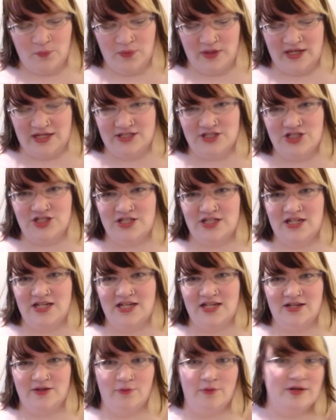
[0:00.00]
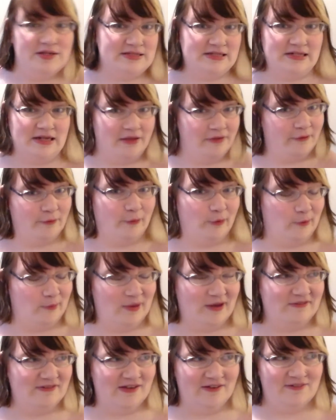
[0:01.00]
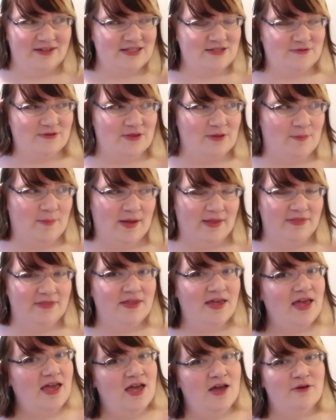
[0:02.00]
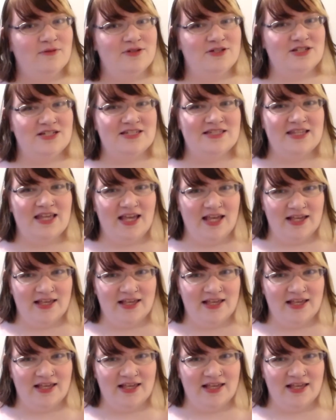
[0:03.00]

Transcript: which is another one of my favorites for the month, which is